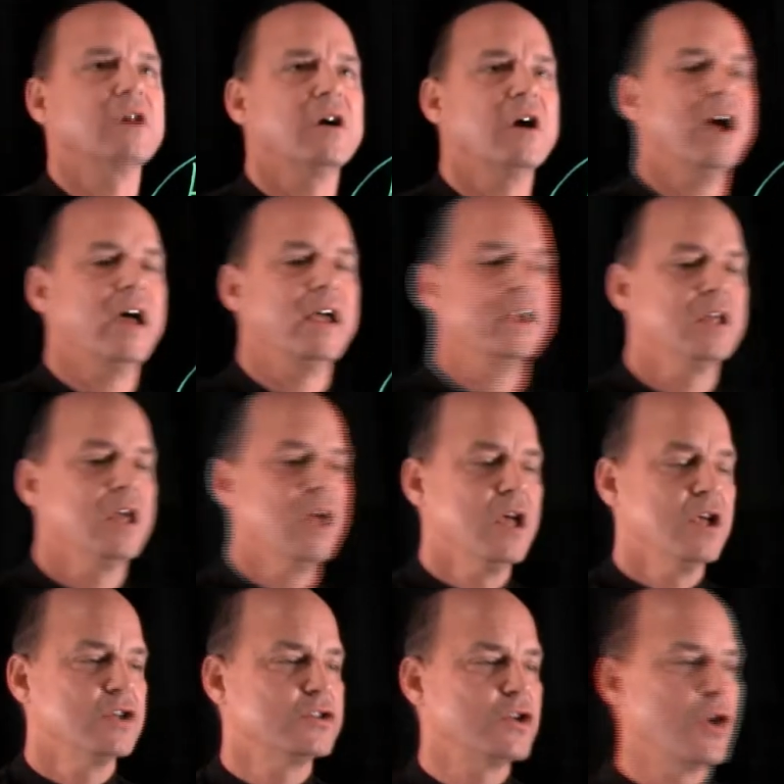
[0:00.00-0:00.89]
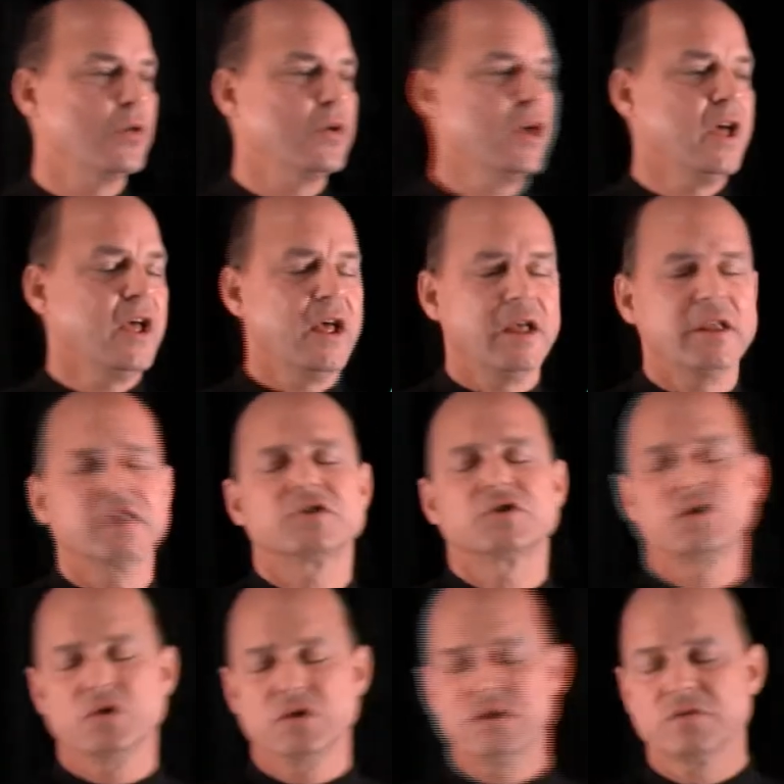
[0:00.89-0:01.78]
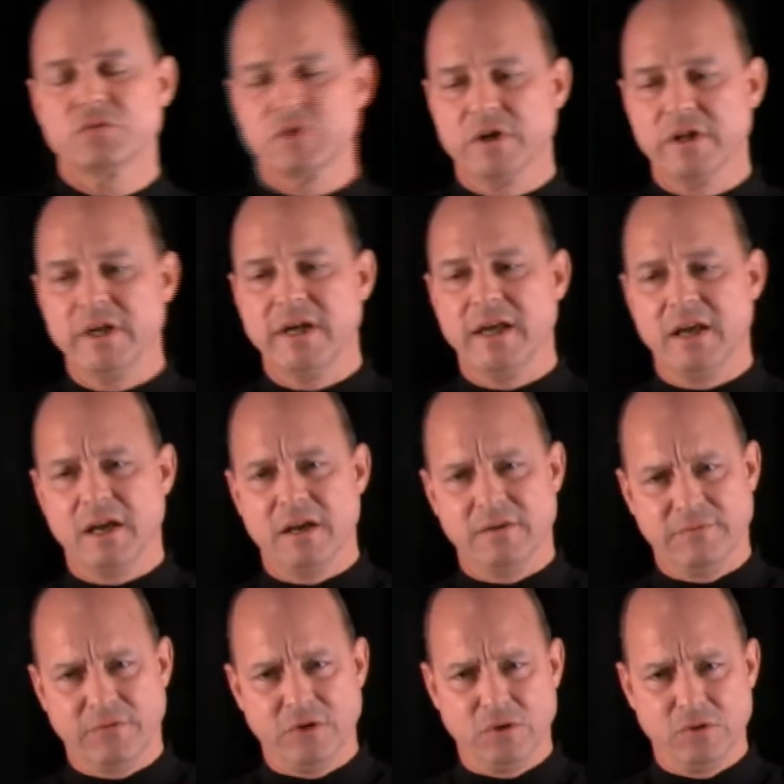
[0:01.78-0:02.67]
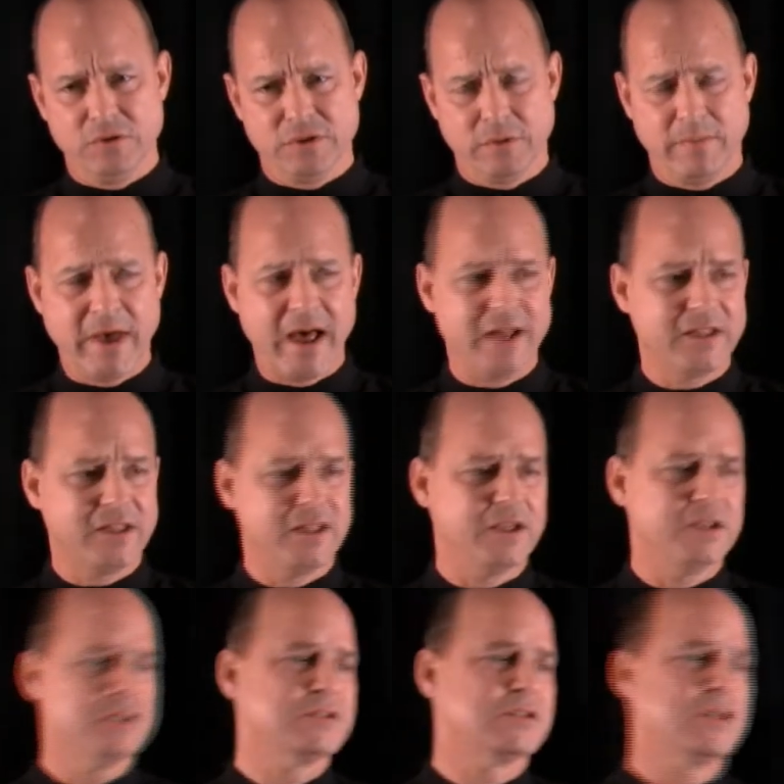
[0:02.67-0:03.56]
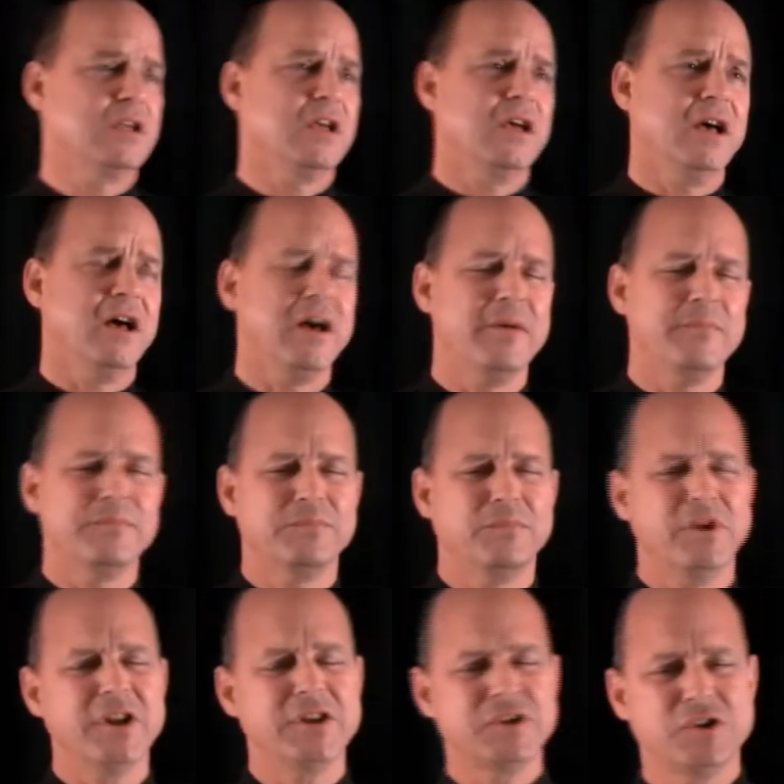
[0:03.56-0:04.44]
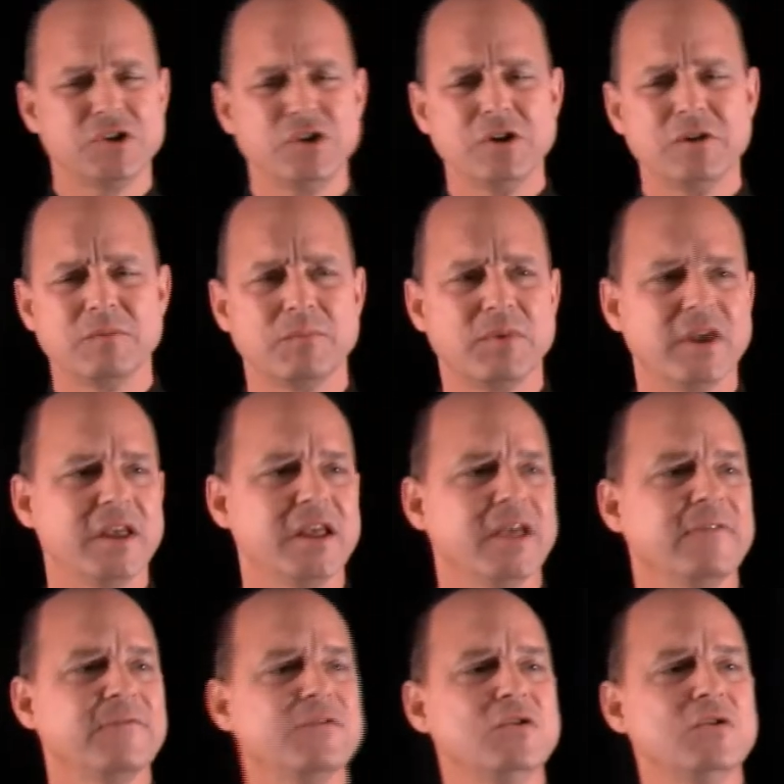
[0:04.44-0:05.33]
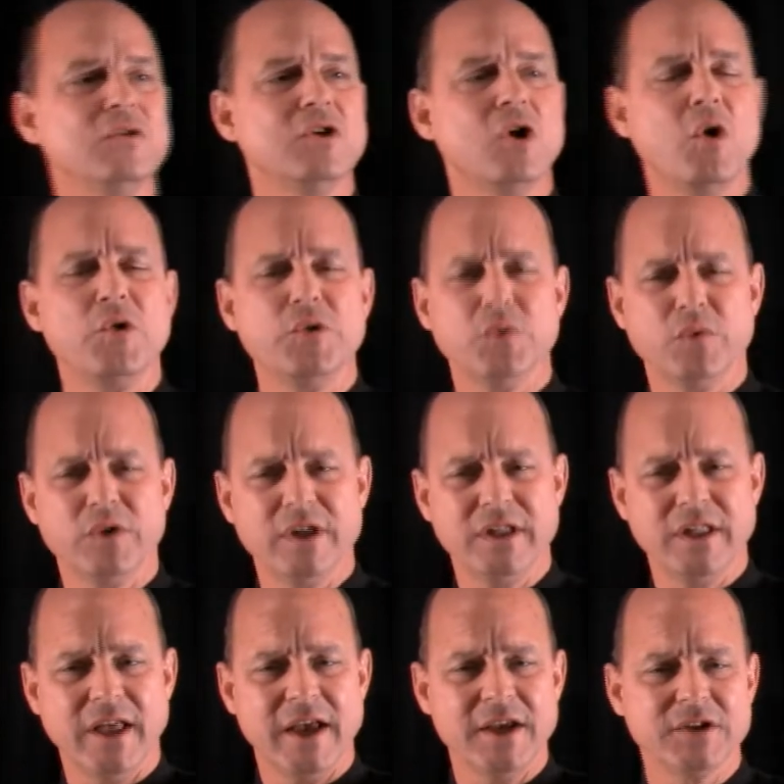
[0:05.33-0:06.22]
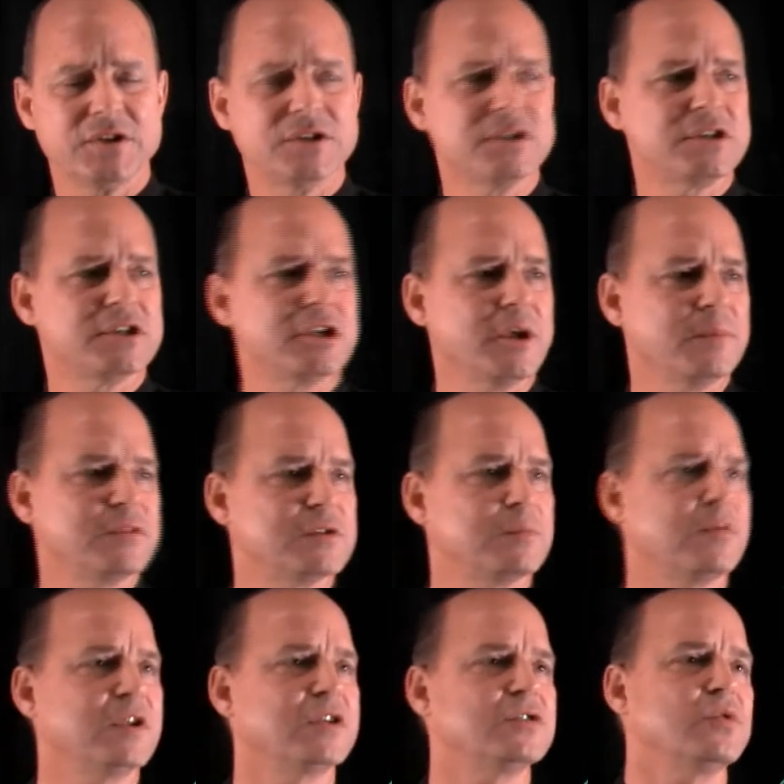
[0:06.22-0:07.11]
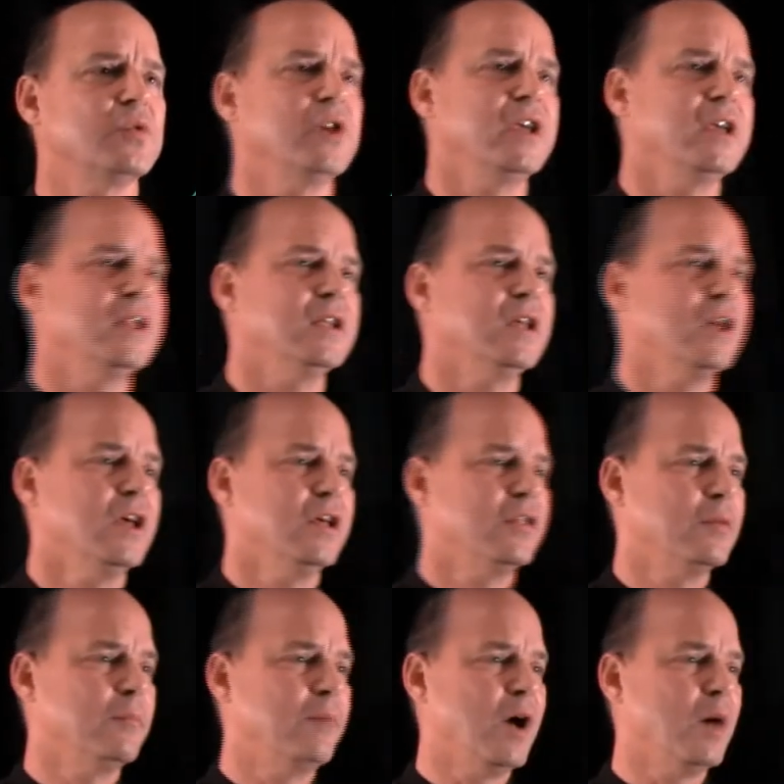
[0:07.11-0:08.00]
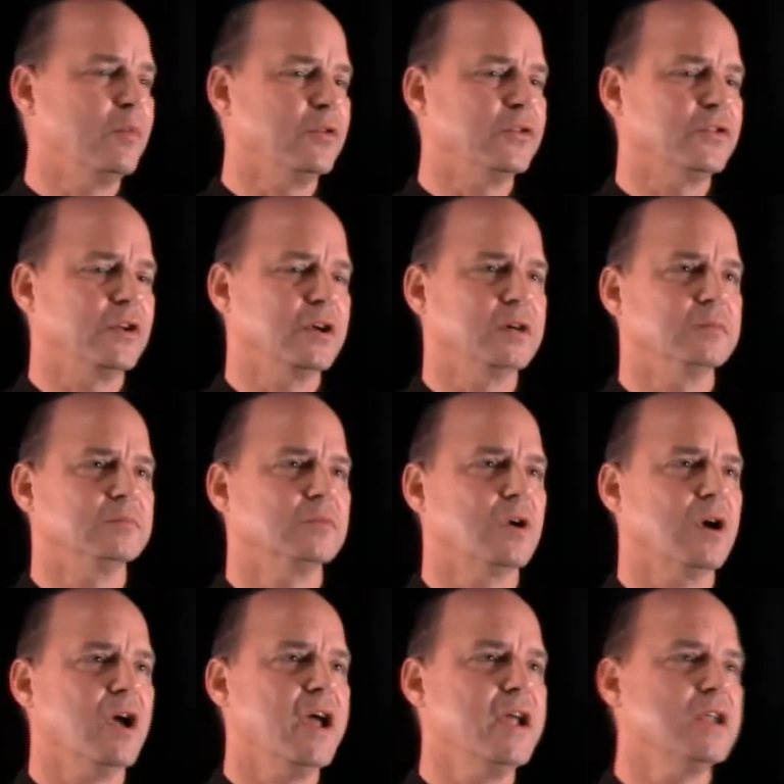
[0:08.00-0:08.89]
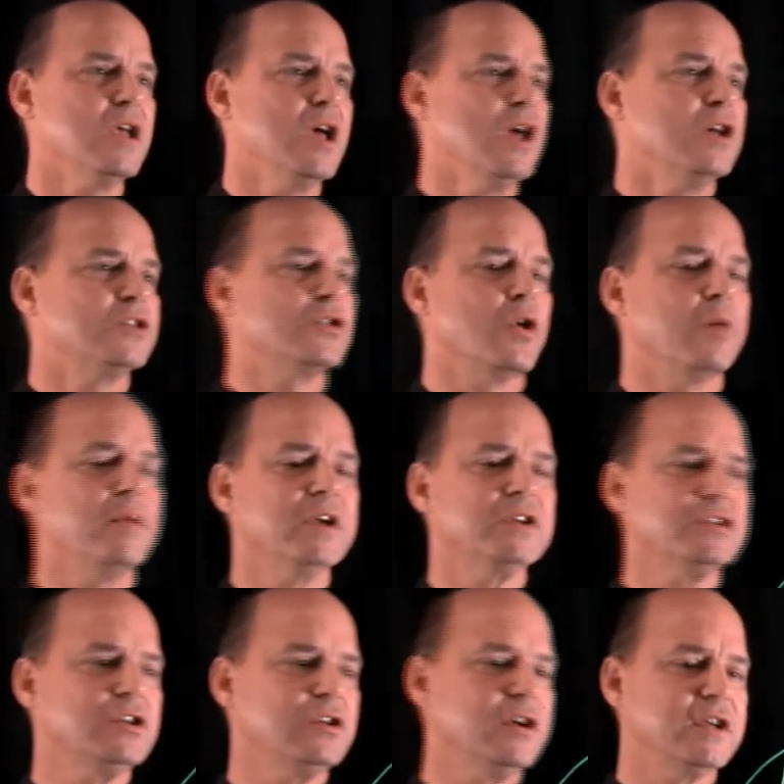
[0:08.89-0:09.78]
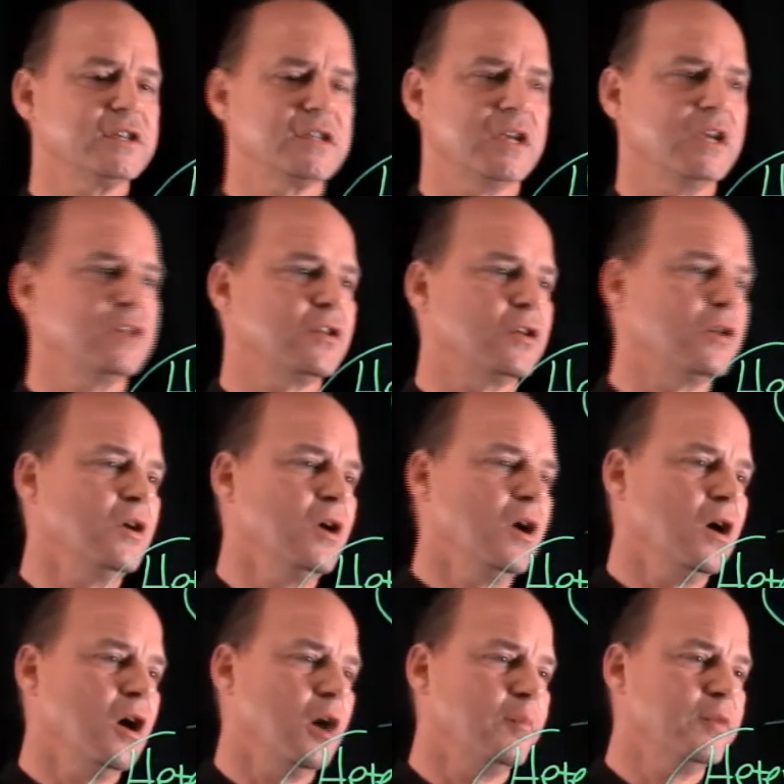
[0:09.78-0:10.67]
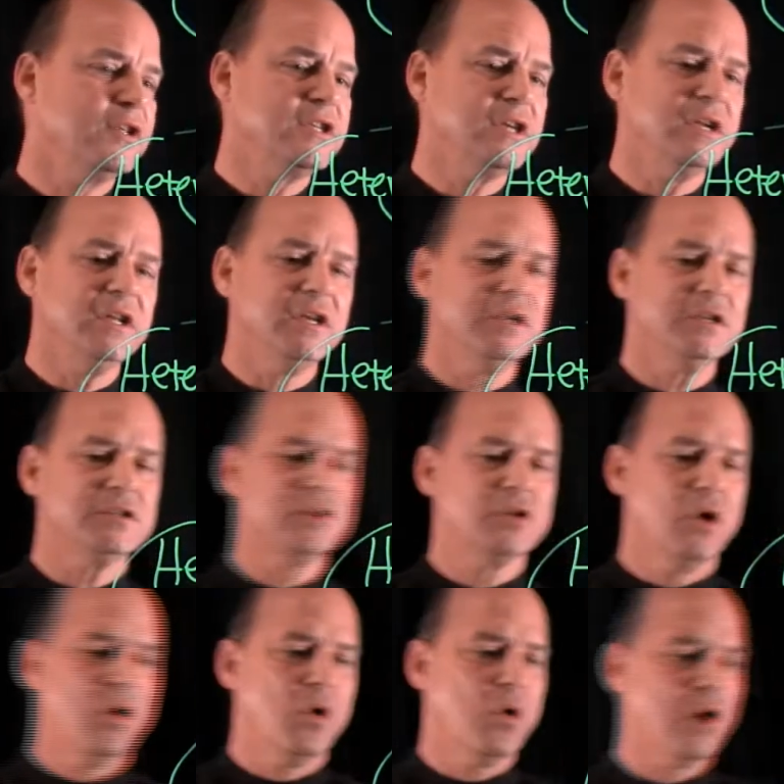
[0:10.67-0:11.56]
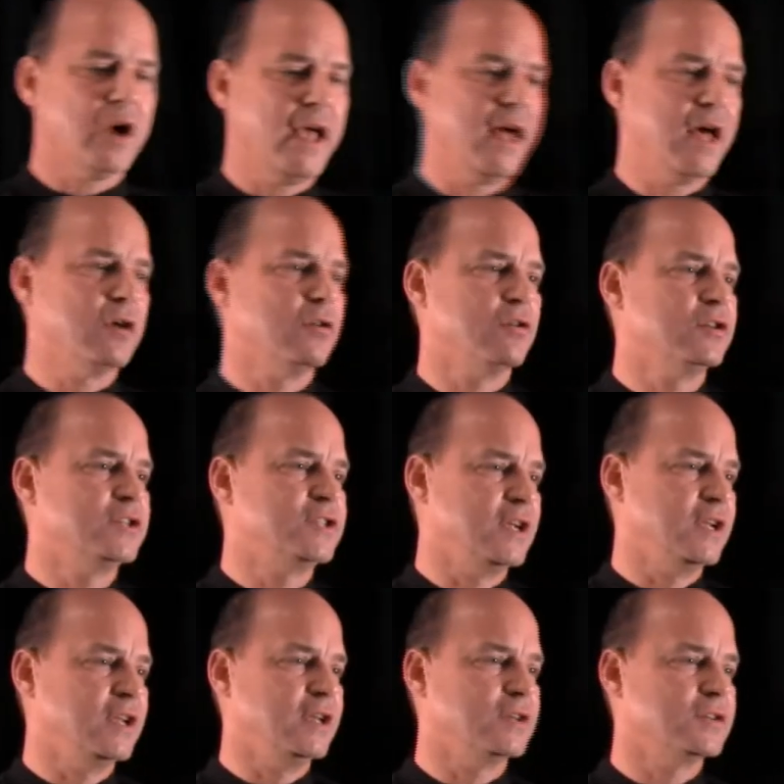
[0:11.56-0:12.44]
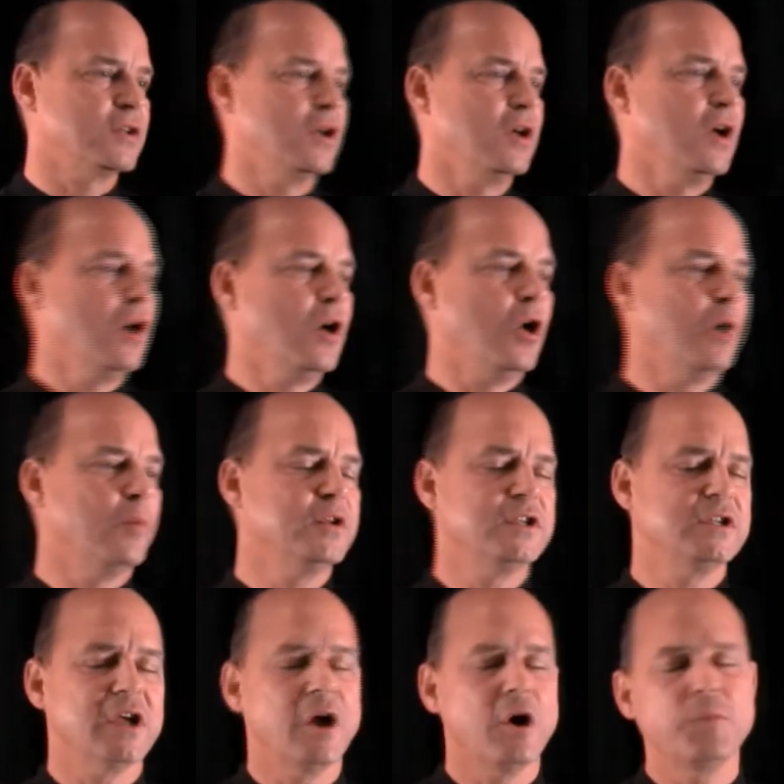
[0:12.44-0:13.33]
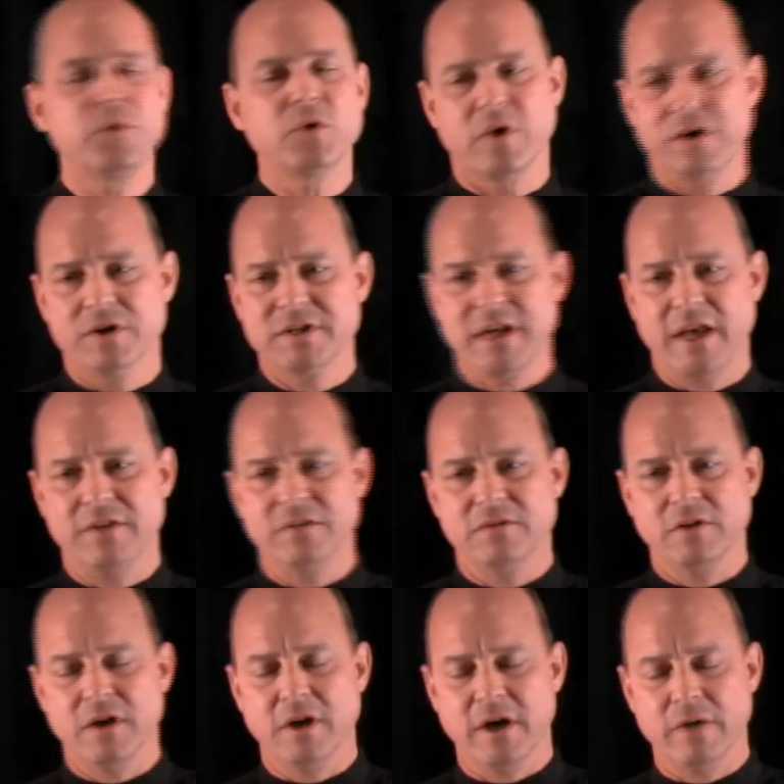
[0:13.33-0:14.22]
All right, so students really get confused about this, but it shouldn't be if you know the relationships between the bubbles here. All right, so a mixture is either homogeneous or heterogeneous. I hope you understand,